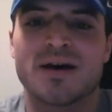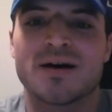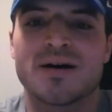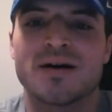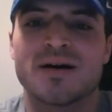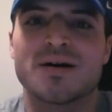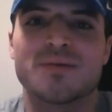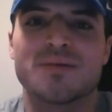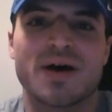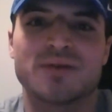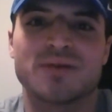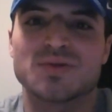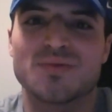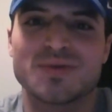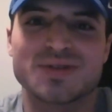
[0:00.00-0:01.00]
I
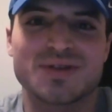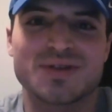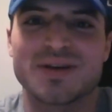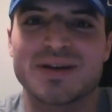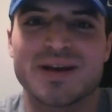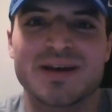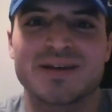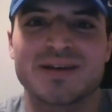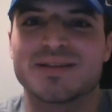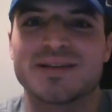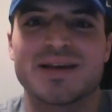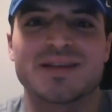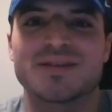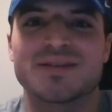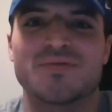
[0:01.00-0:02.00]
was always looking at
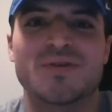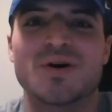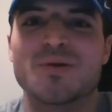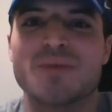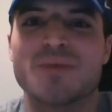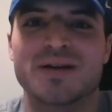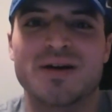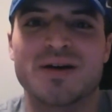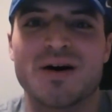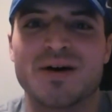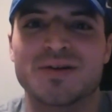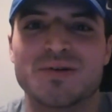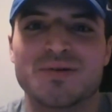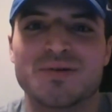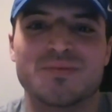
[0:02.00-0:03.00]
the film on
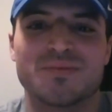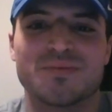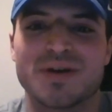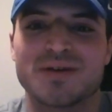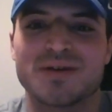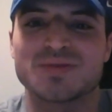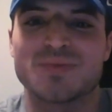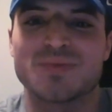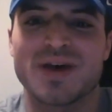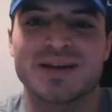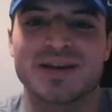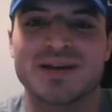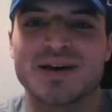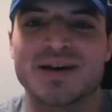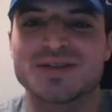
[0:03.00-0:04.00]
Huddle when I was back
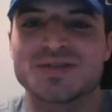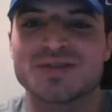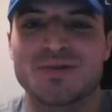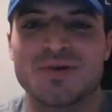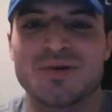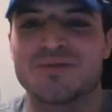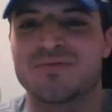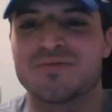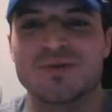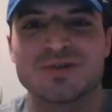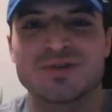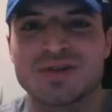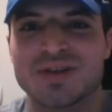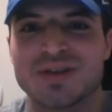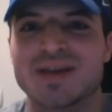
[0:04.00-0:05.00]
in high school.
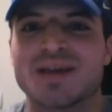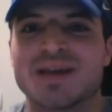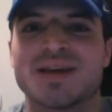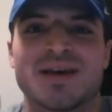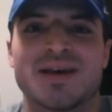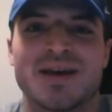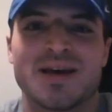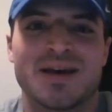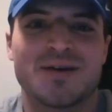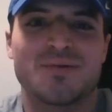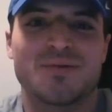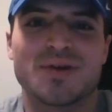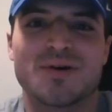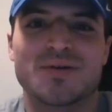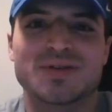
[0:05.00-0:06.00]
Unfortunately,
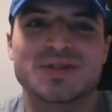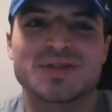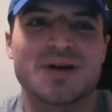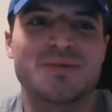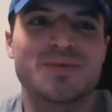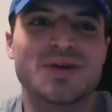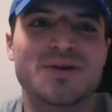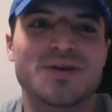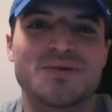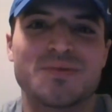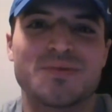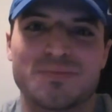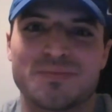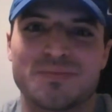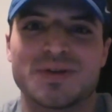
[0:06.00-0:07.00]
with OSW,
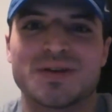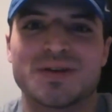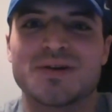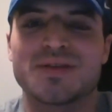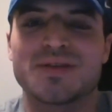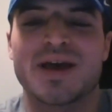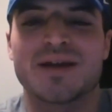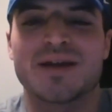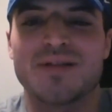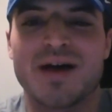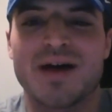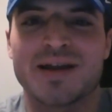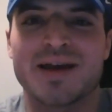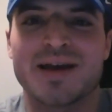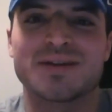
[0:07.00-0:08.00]
you know, they had a
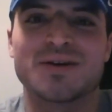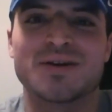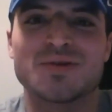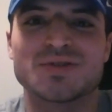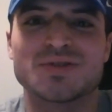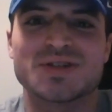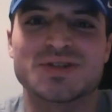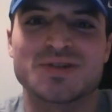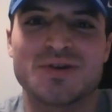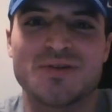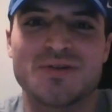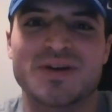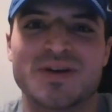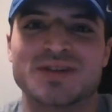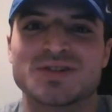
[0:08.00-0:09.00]
lot of head coaches,
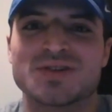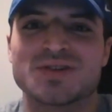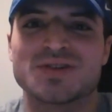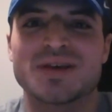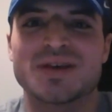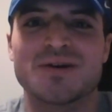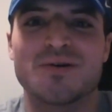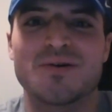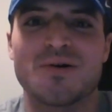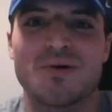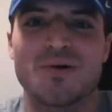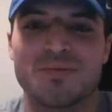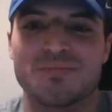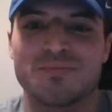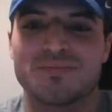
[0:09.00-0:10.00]
so eventually
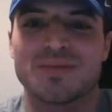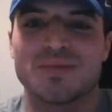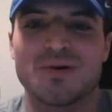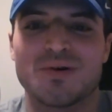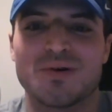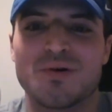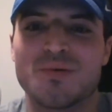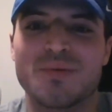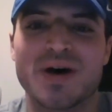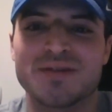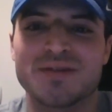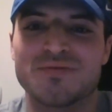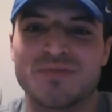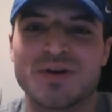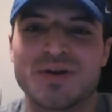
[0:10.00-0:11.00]
all
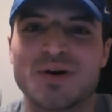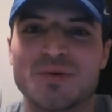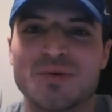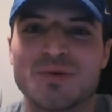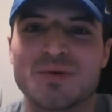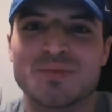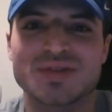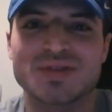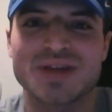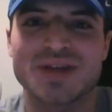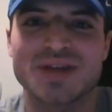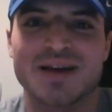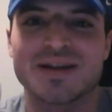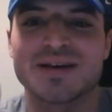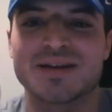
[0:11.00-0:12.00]
my film was
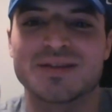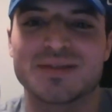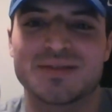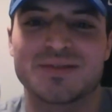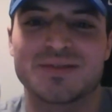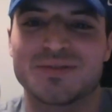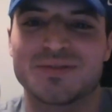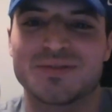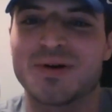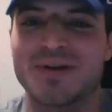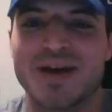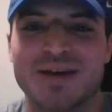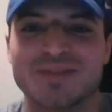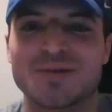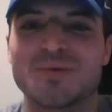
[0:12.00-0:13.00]
kind of
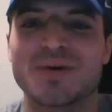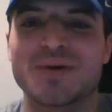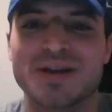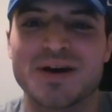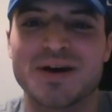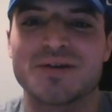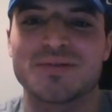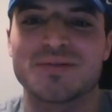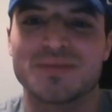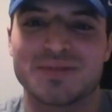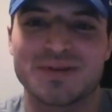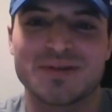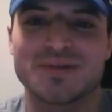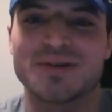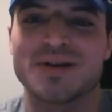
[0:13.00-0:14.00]
thrown out the window,
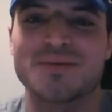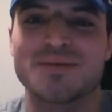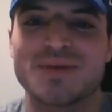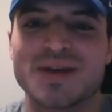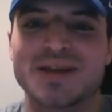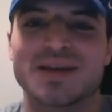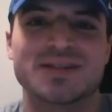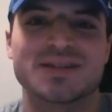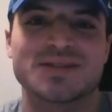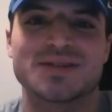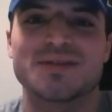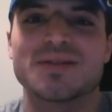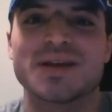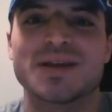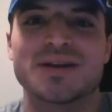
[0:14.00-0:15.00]
you know what I mean? Gets
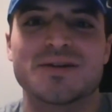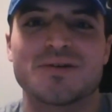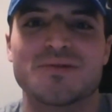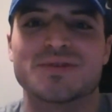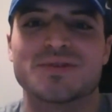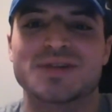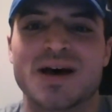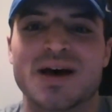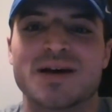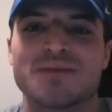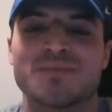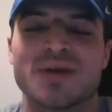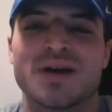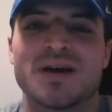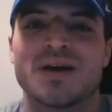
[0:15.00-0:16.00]
deleted over time.
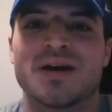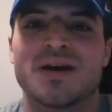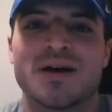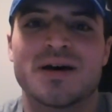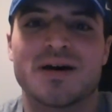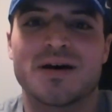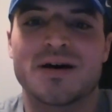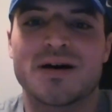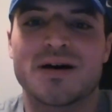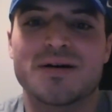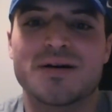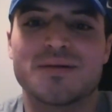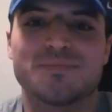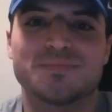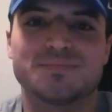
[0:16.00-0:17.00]
But
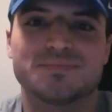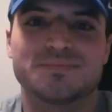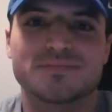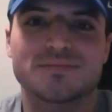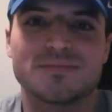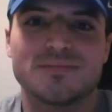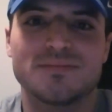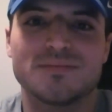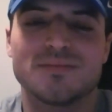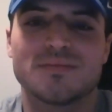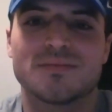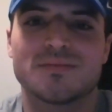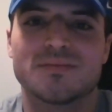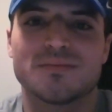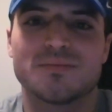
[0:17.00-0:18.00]

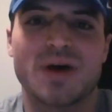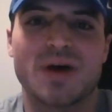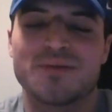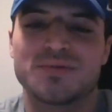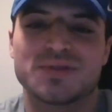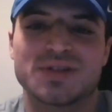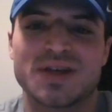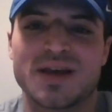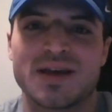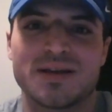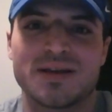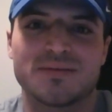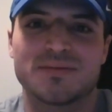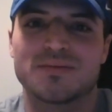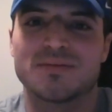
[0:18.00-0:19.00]
I would say
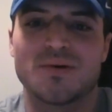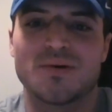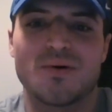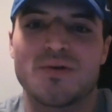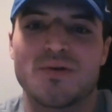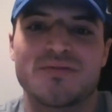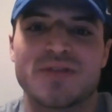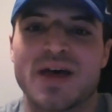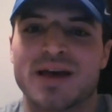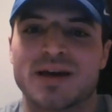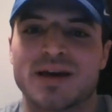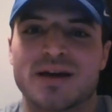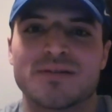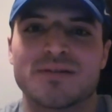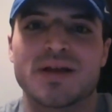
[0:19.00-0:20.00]
all of that kind
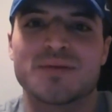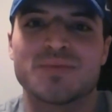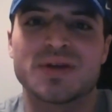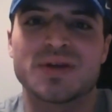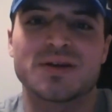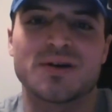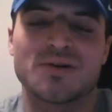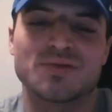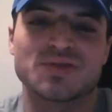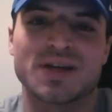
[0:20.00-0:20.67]
of led me to coach.